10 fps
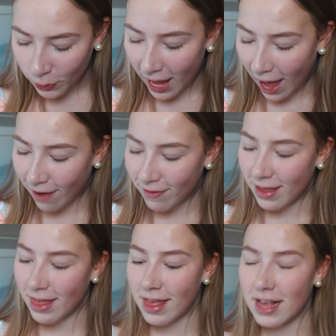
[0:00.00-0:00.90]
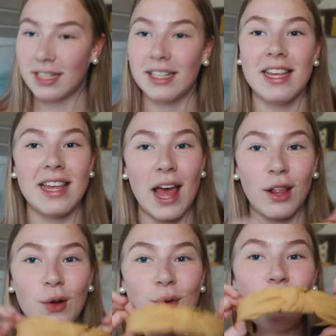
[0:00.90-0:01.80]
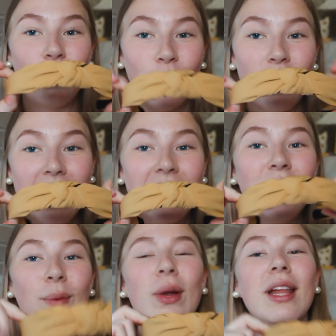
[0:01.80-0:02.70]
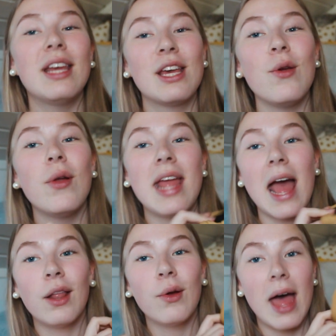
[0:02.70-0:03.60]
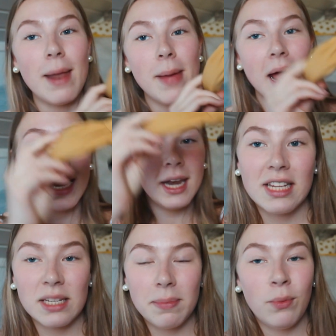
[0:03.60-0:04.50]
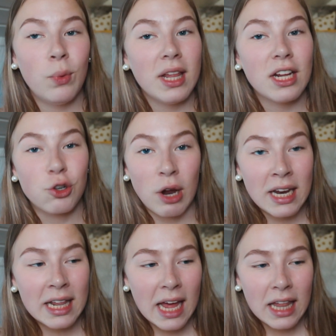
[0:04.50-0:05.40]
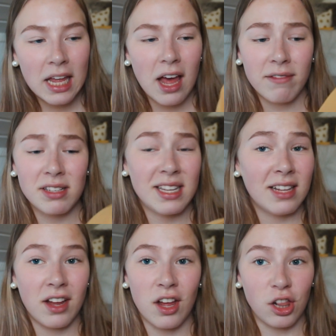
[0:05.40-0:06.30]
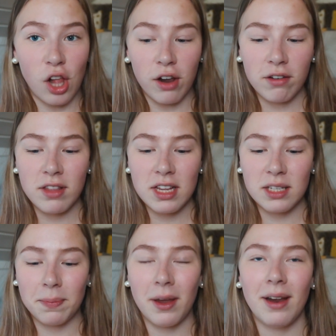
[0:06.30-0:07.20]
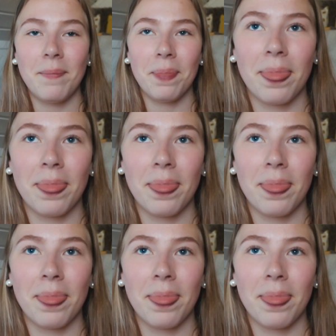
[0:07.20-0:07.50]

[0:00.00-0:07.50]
we have this yellow, really, really cute yellow headband. This has been really trendy lately. I've seen like a lot of these, but